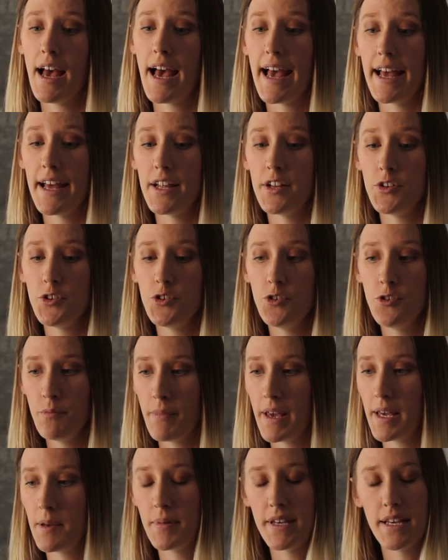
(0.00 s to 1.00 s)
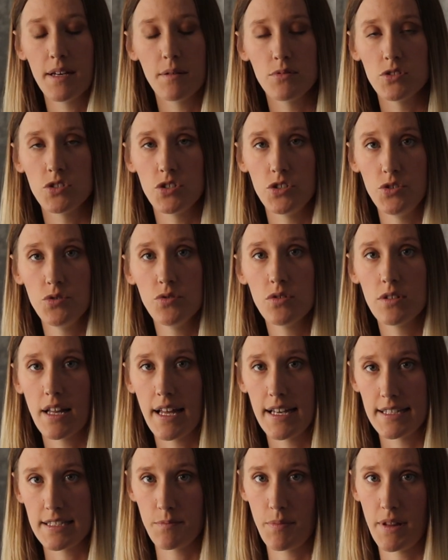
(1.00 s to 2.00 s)
And you may be able to
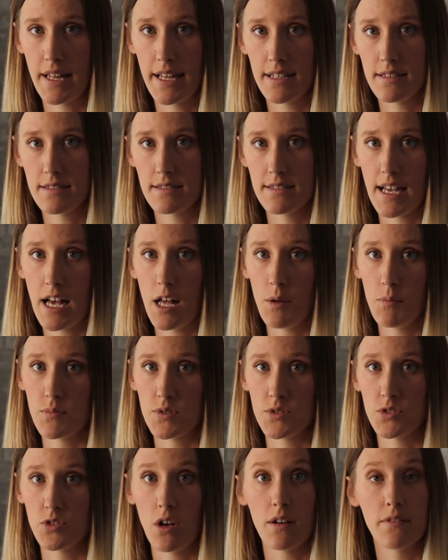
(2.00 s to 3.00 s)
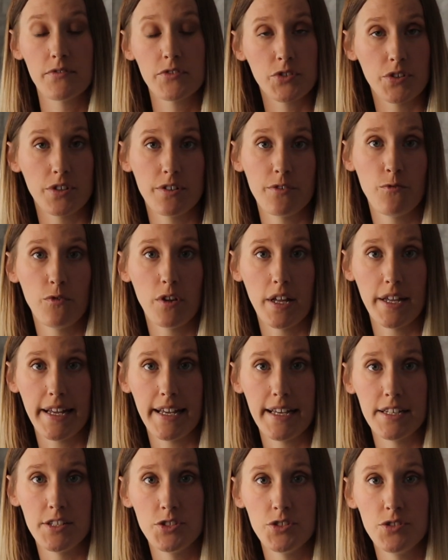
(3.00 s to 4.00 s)
utilize plants to help resolve certain
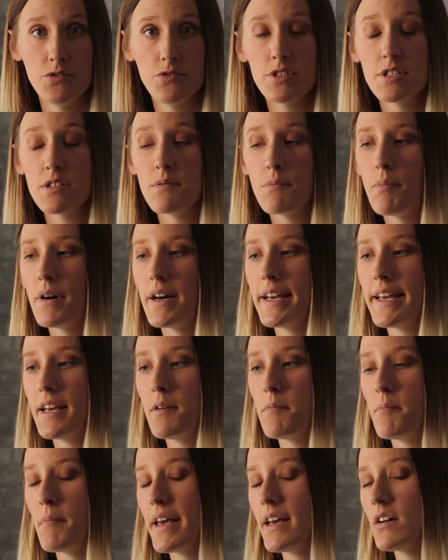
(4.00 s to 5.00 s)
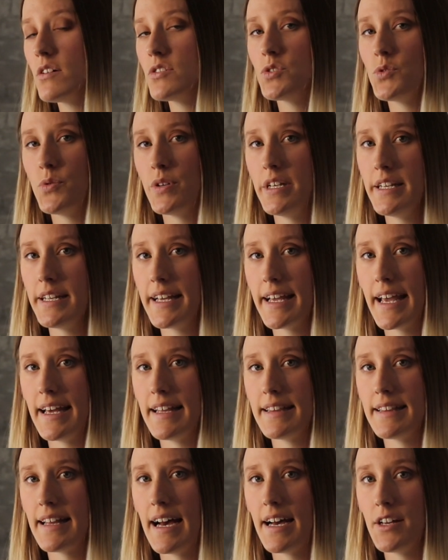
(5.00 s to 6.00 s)
flooding issues, but it may also
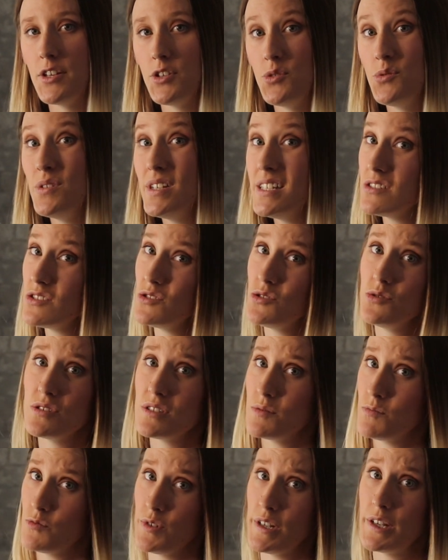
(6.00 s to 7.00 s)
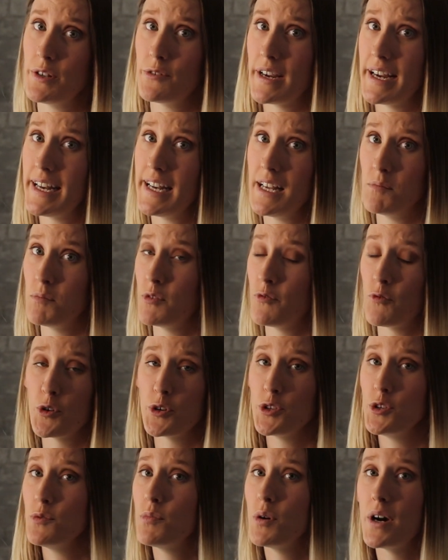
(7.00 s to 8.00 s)
indicate that you need to do some regrading
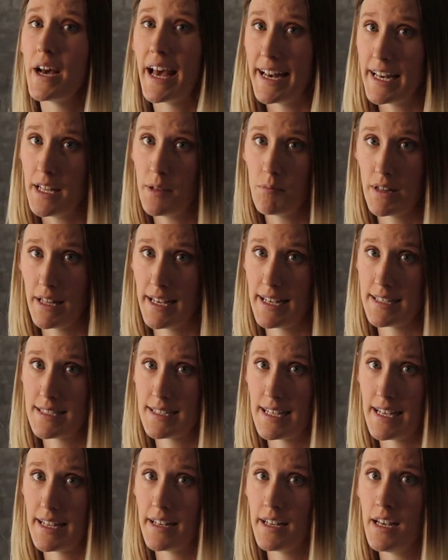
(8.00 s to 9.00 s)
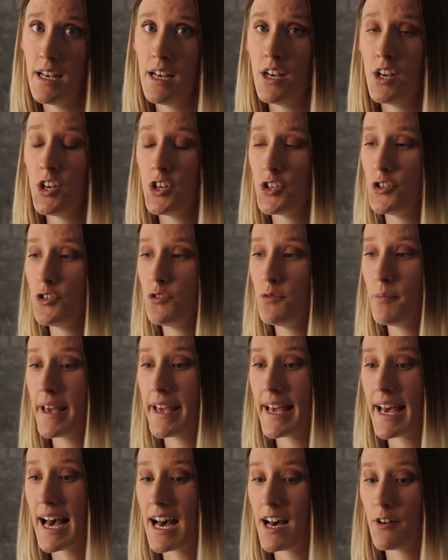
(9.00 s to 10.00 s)
before you put any plants in. You
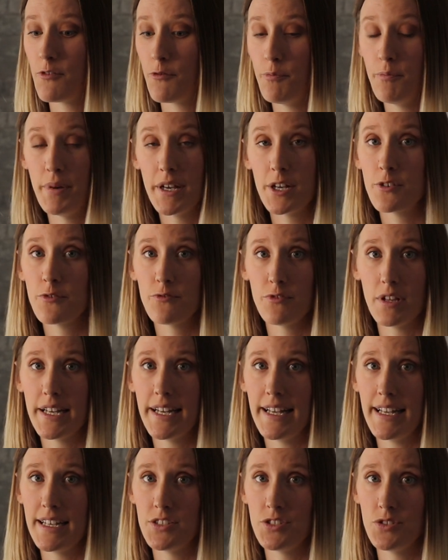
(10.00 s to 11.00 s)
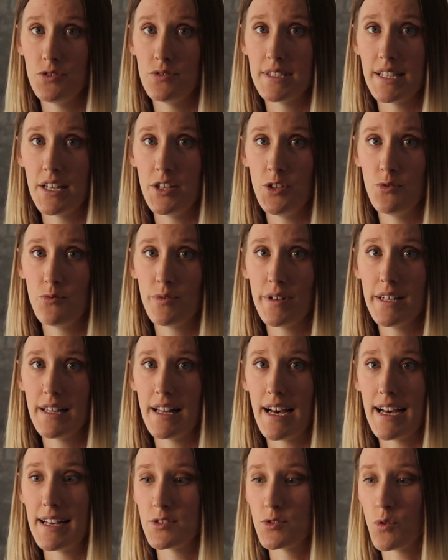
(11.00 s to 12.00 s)
may have bigger flooding issues than you
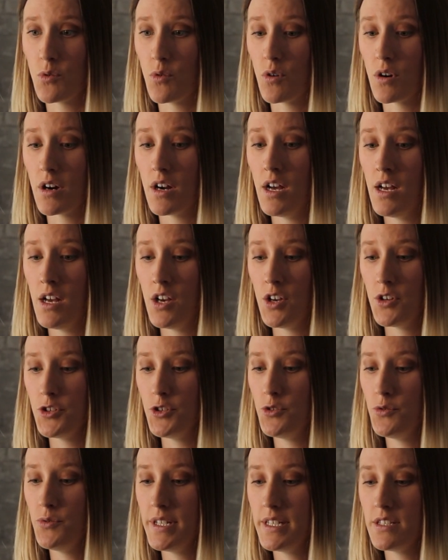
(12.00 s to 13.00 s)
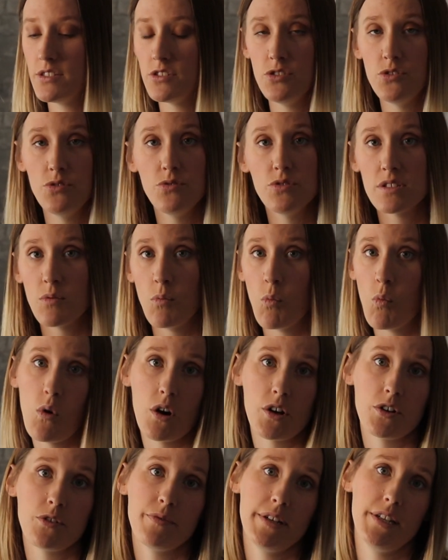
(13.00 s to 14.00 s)
realize, or you need to do some
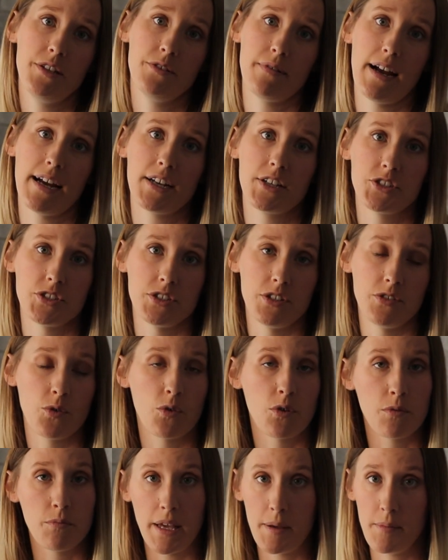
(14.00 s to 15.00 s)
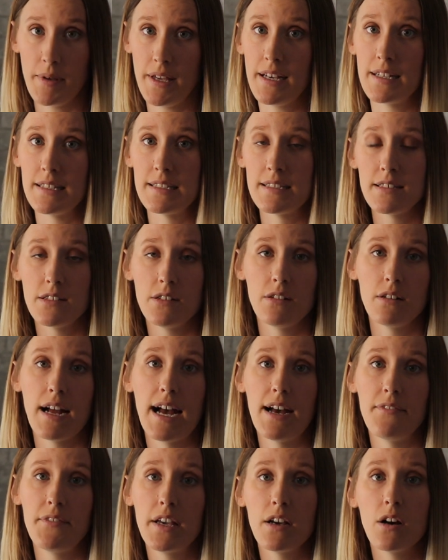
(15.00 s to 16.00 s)
water redirection, or maybe consider
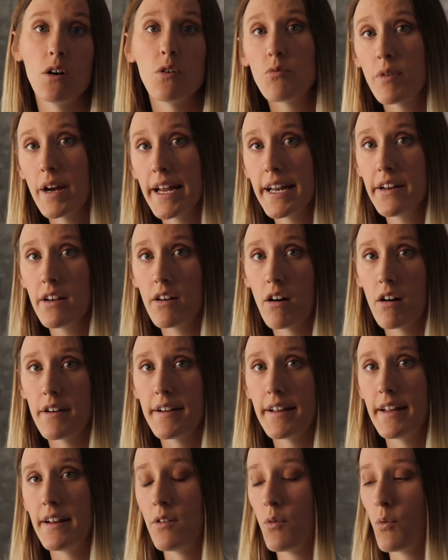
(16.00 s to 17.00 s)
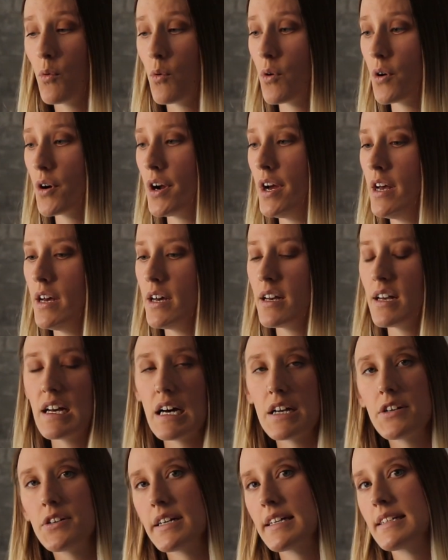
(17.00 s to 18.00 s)
having a rain garden or
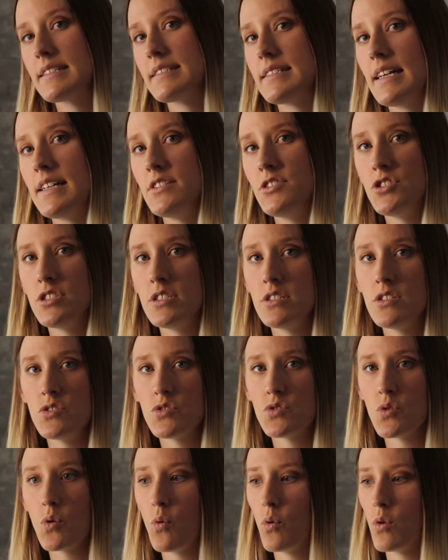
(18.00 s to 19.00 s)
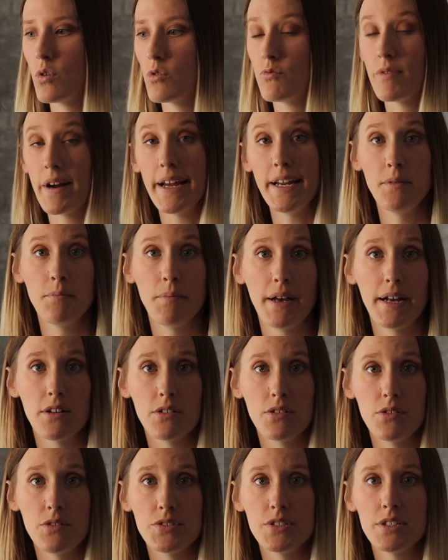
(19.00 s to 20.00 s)
gutter extensions or rain
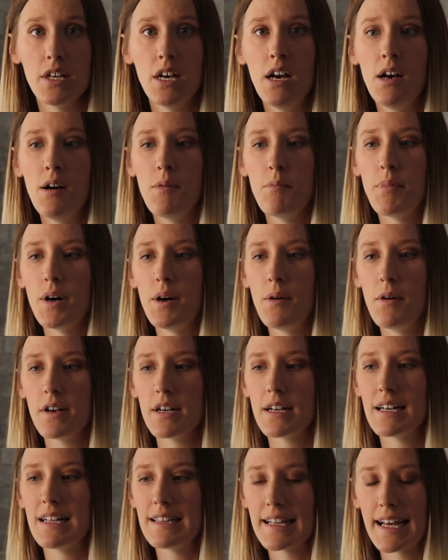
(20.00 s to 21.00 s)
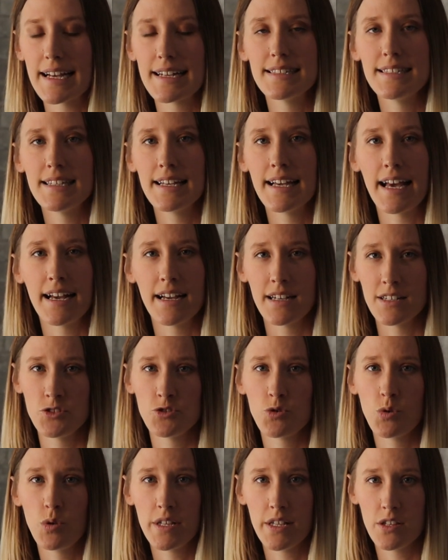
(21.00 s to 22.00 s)
barrels. But collecting and
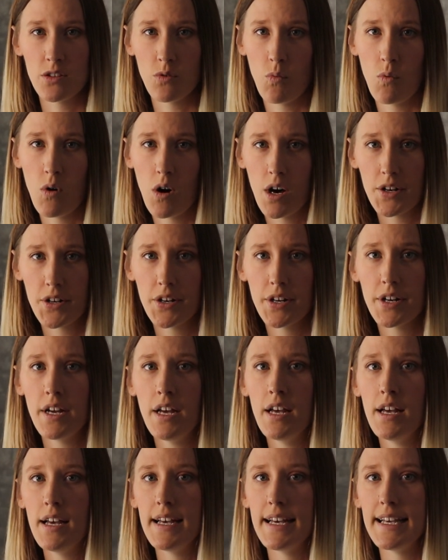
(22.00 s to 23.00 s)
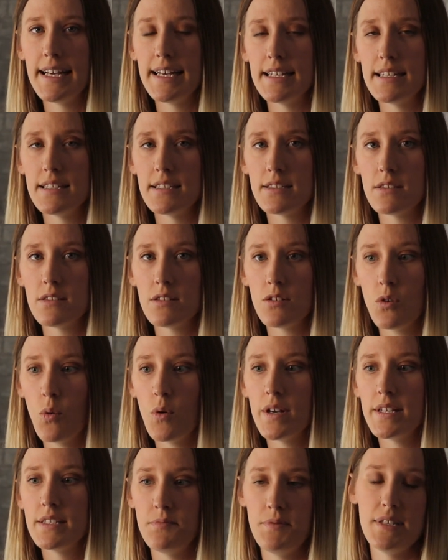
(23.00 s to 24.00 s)
controlling the water is
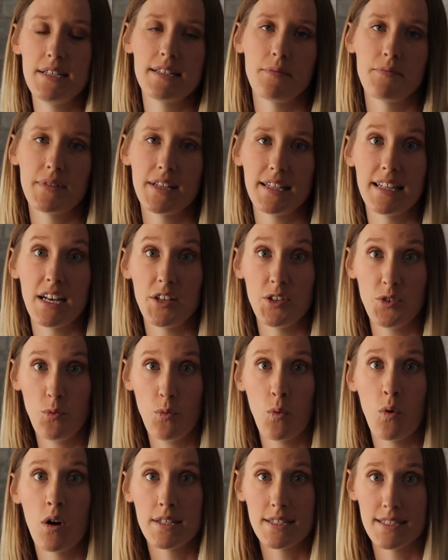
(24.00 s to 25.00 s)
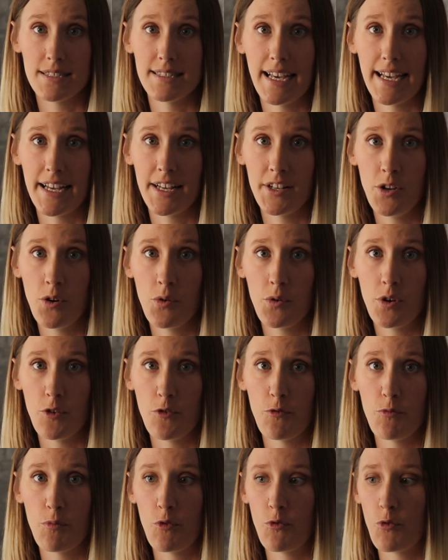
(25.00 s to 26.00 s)
going to be something that you want to take note
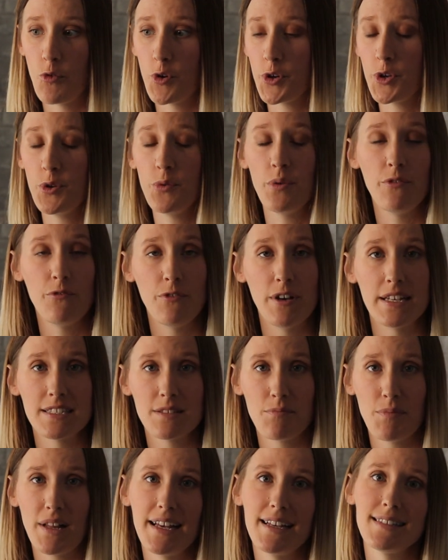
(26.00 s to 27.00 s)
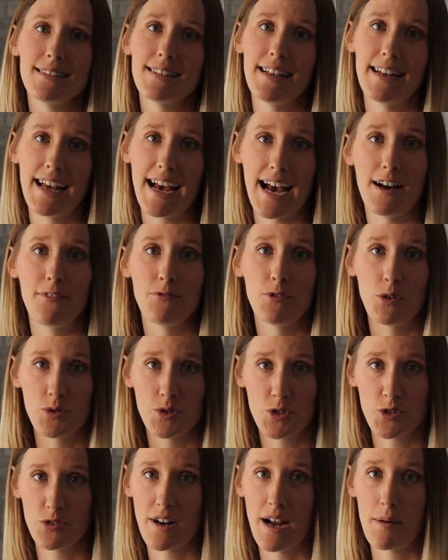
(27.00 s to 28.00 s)
of before you invest plants and have
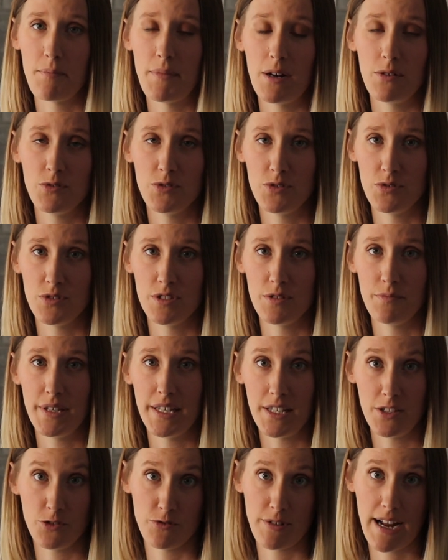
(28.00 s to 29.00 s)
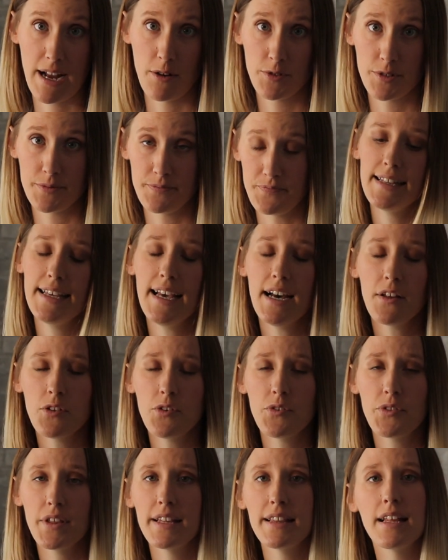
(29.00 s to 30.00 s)
those crap out due to being drowned. The
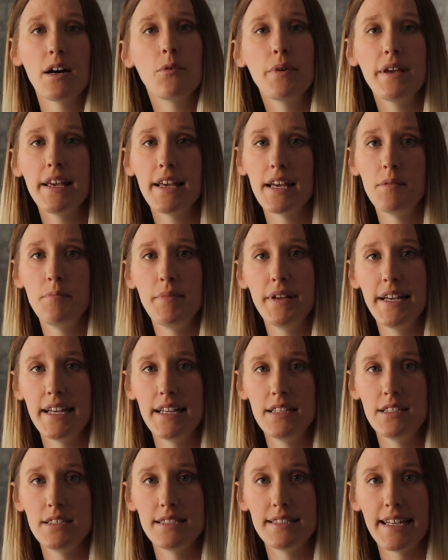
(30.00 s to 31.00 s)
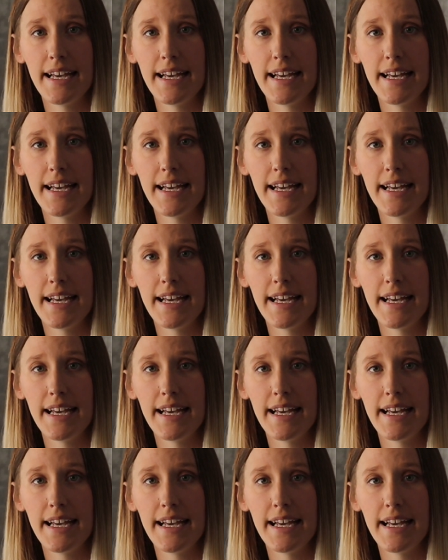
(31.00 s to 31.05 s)
other thing that we can begin to